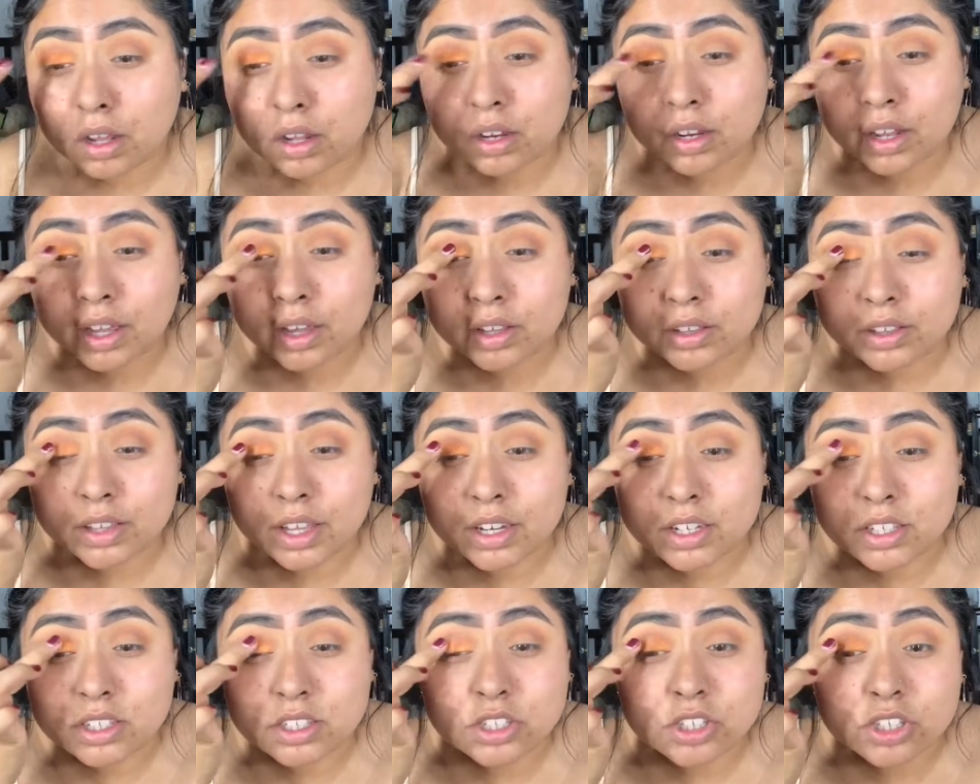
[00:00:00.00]
Like,
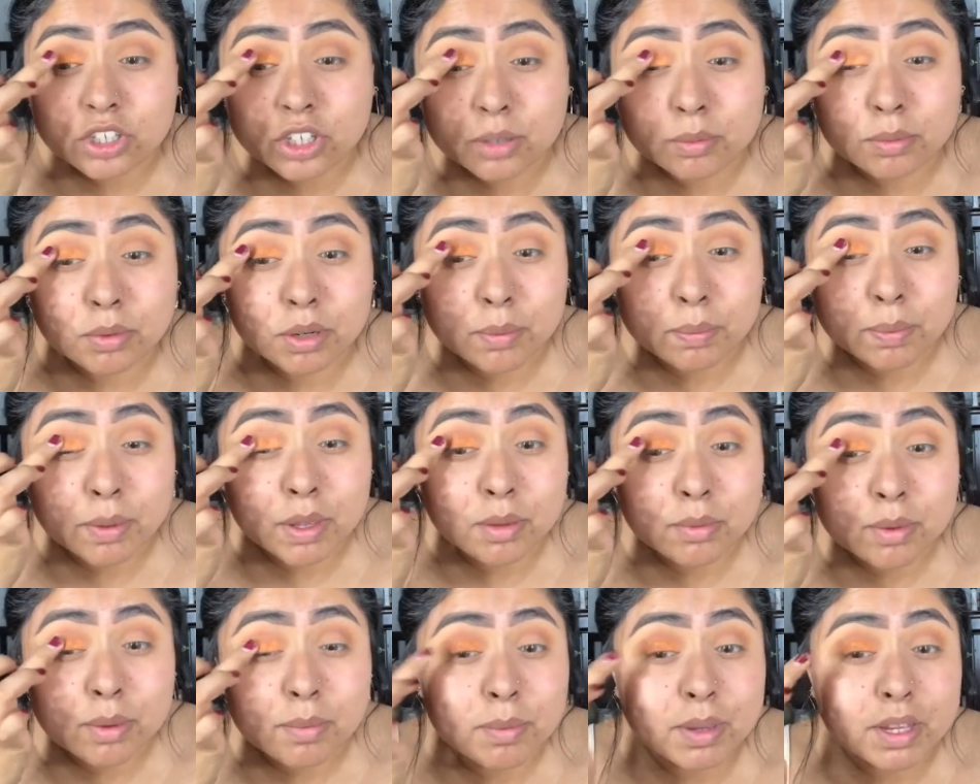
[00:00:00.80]
that is a shimmery
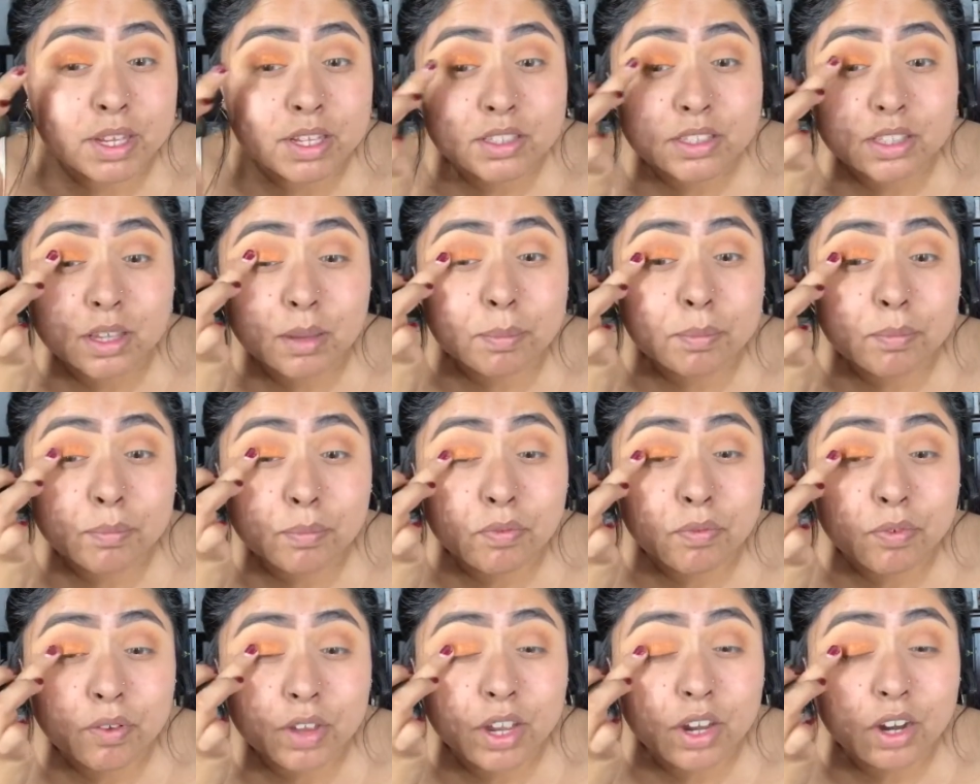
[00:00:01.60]
pigment, because a
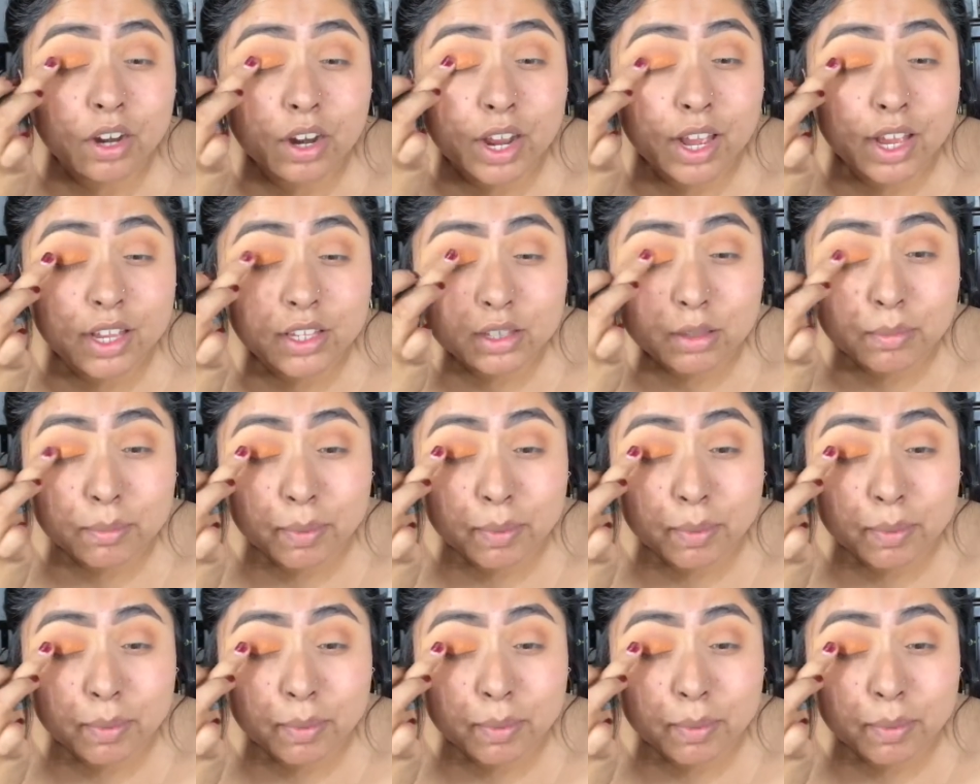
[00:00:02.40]
finger has a